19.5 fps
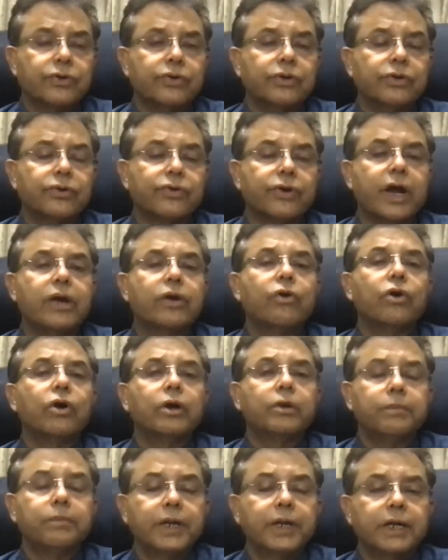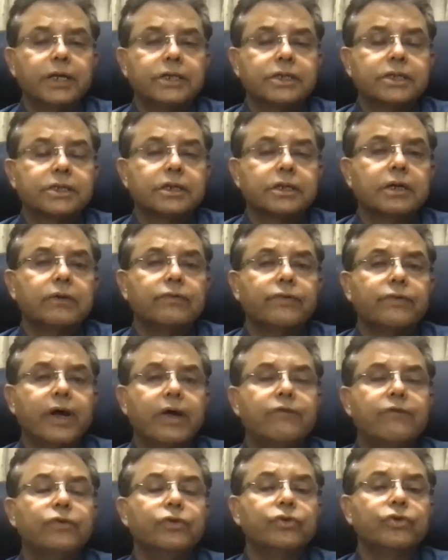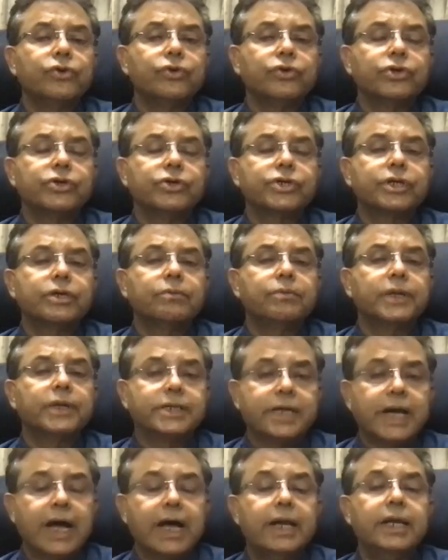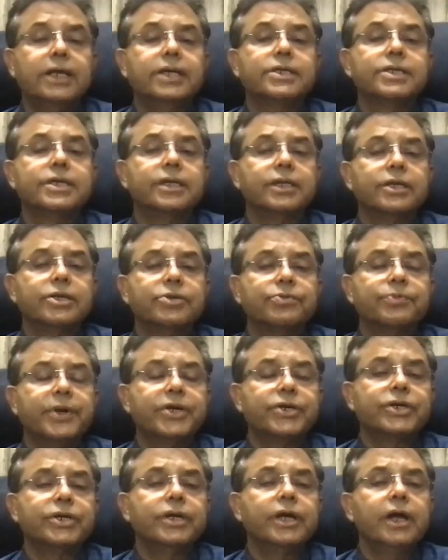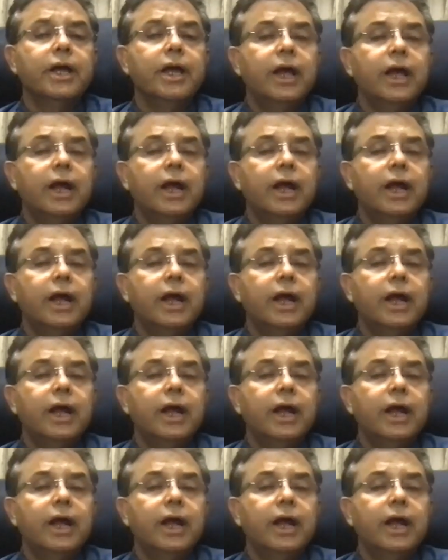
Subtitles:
tricot plus 5-fluorouracil plus Hylase in this patient,